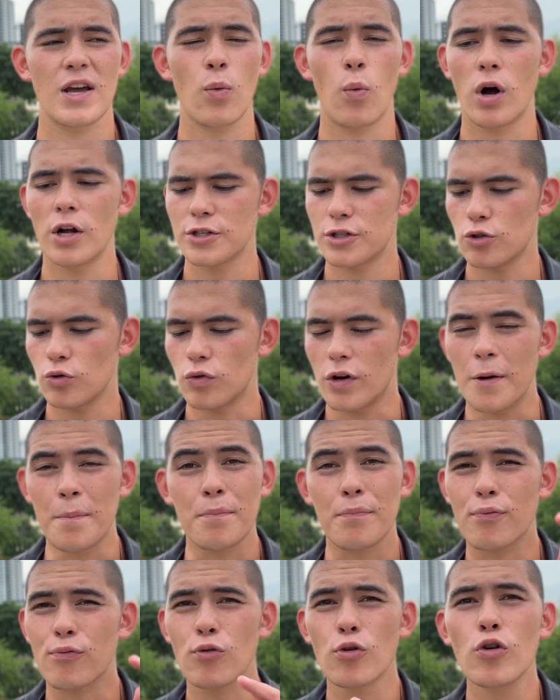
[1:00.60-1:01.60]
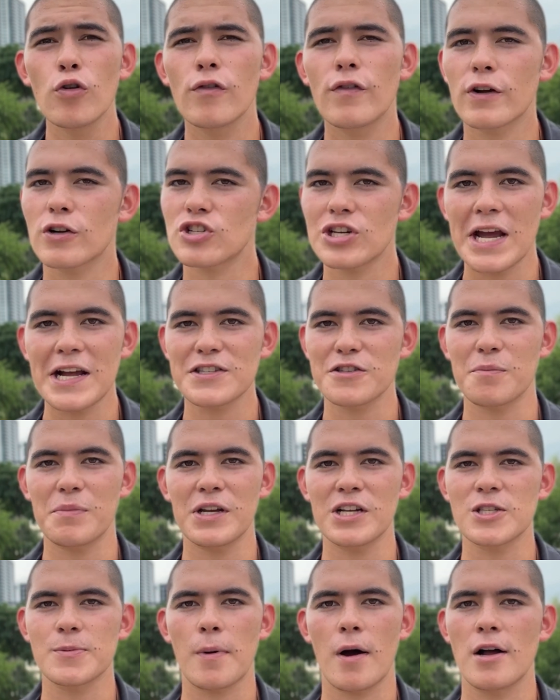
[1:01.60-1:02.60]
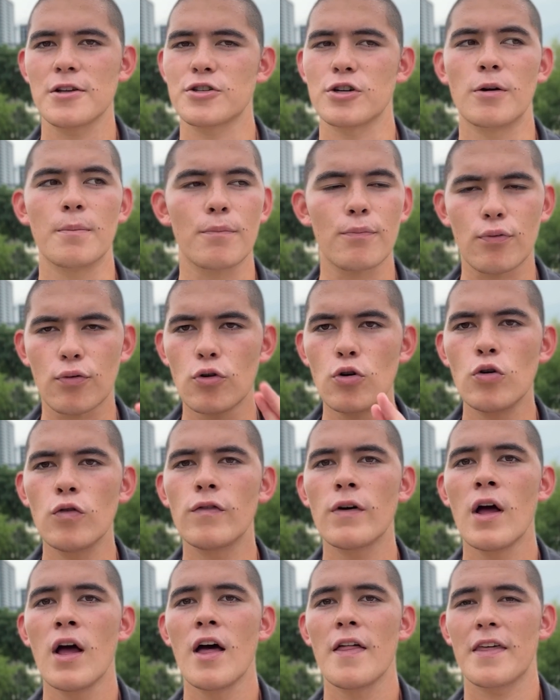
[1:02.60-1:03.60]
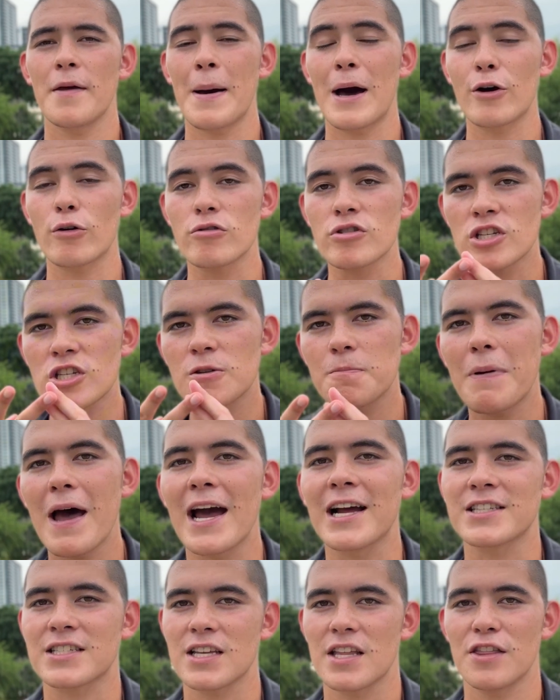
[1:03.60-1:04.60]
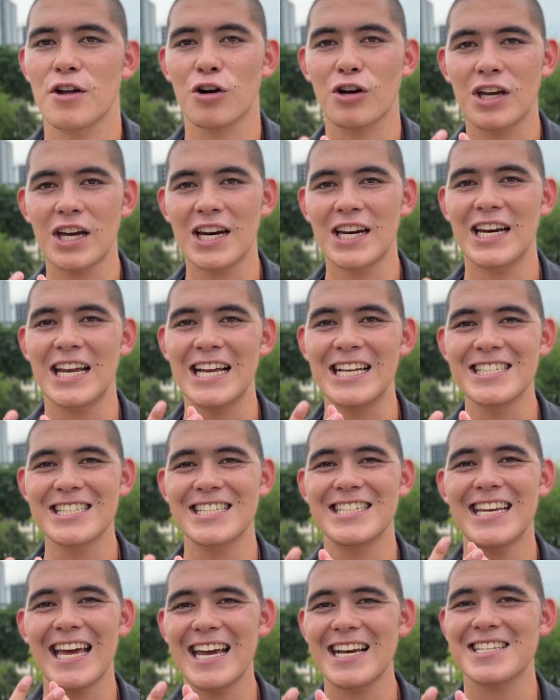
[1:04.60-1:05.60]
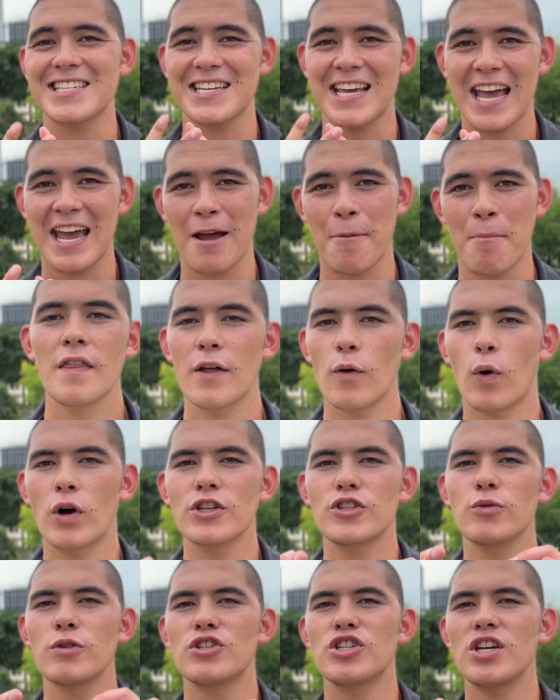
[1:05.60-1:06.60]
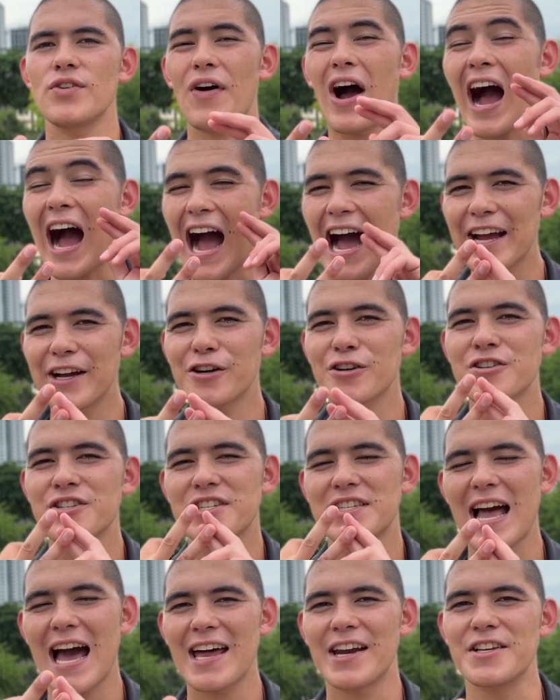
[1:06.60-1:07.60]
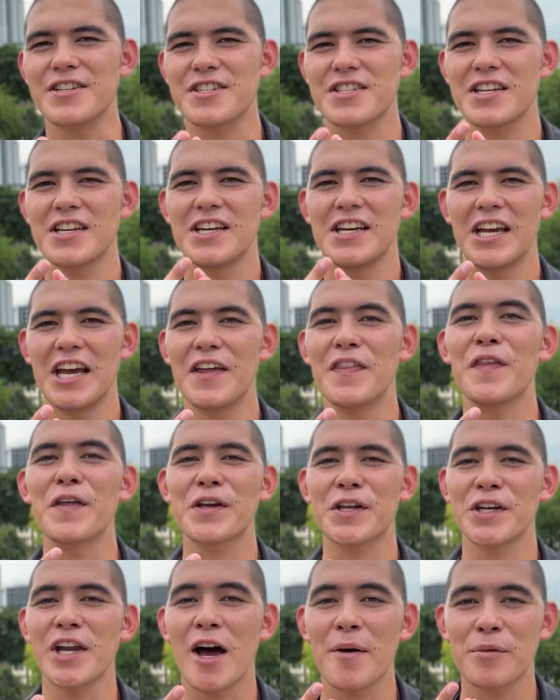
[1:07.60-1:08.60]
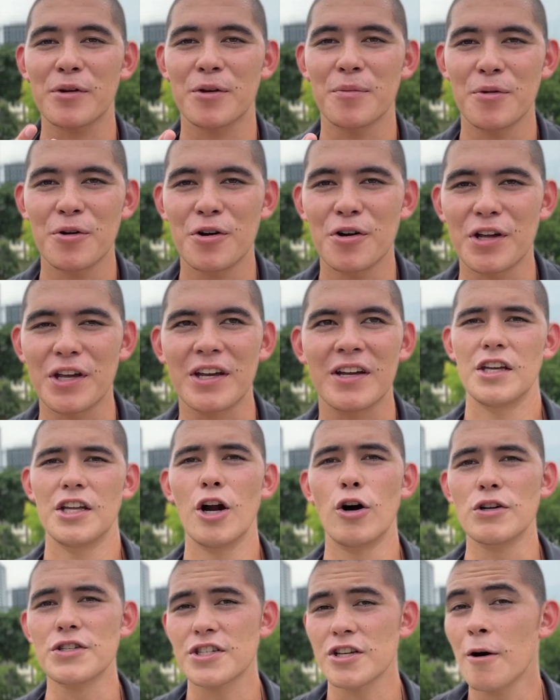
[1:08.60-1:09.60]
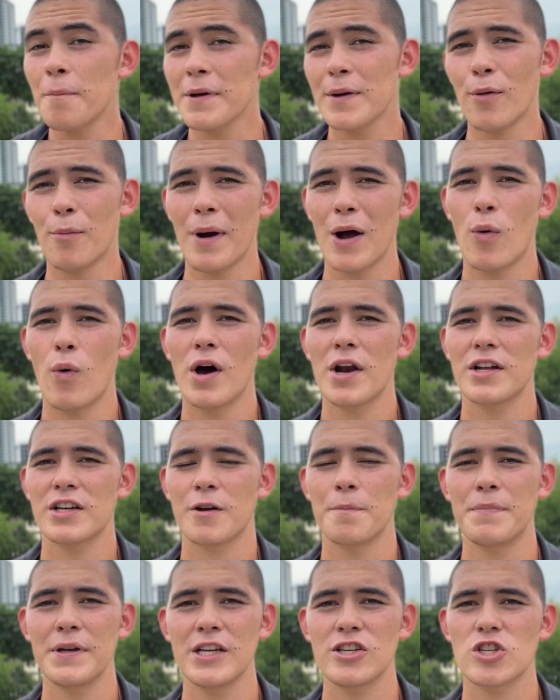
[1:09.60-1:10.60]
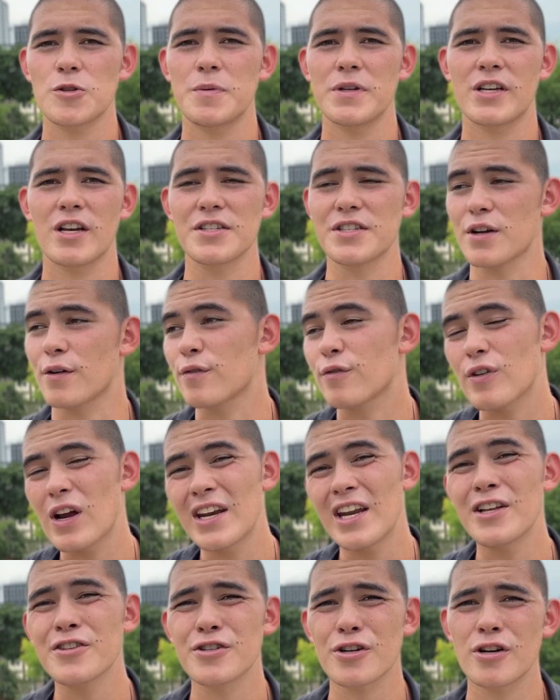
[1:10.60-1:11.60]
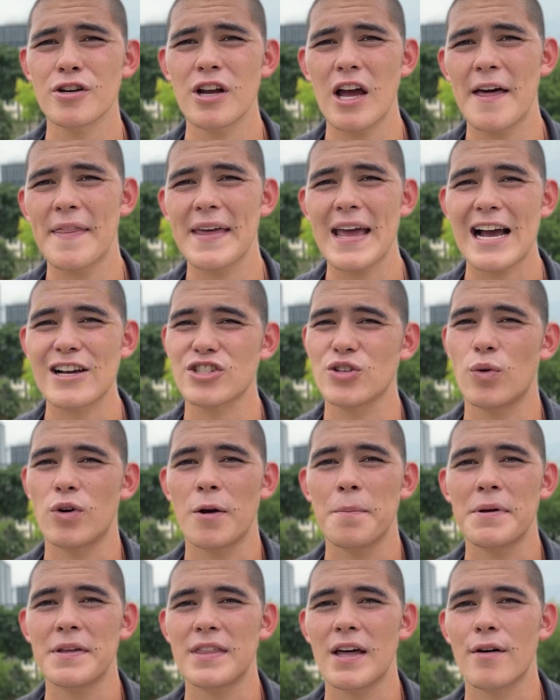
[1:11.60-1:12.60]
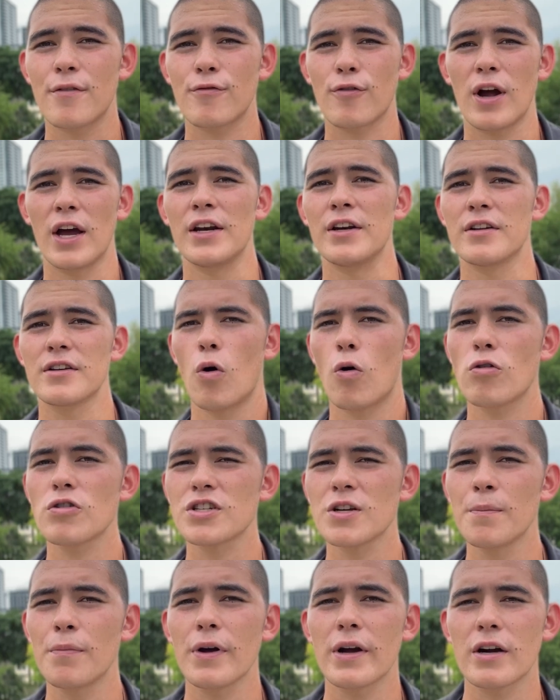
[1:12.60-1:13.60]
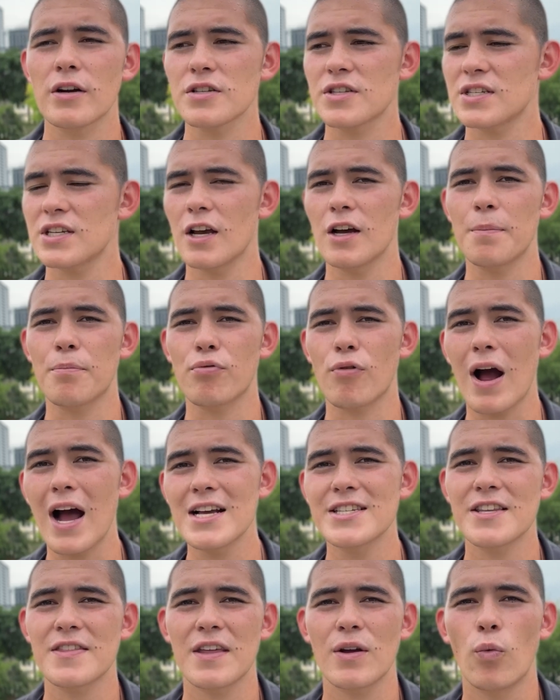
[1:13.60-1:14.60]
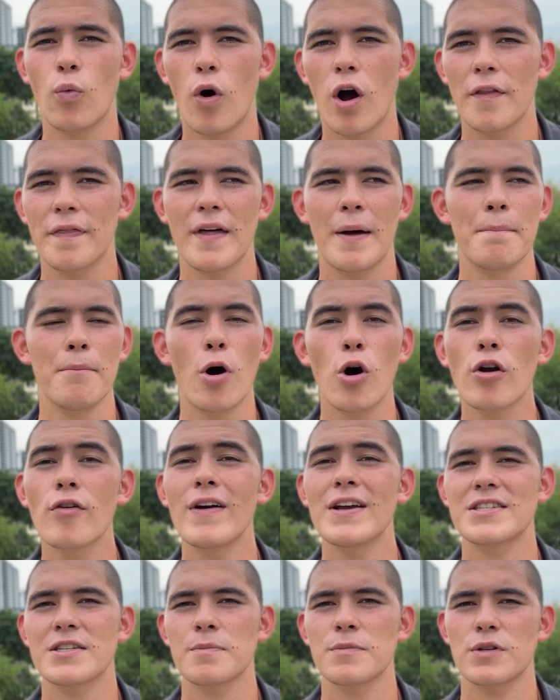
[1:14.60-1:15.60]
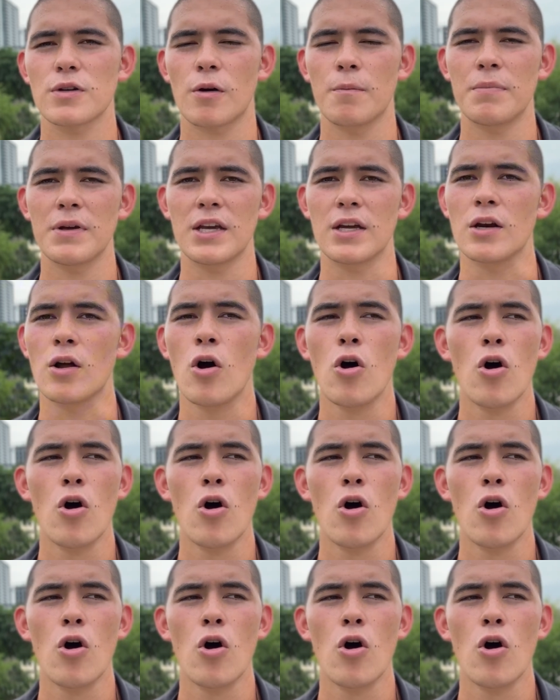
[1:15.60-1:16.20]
want to improve their chance of being sponsored, improve the amount of respect they're getting in today's game. They want to achieve a higher status in the kendama community. You know, and some people might want to compete just because their friend entered and they actually want to beat that friend. Or some players see a prize that they want that motivates them to compete.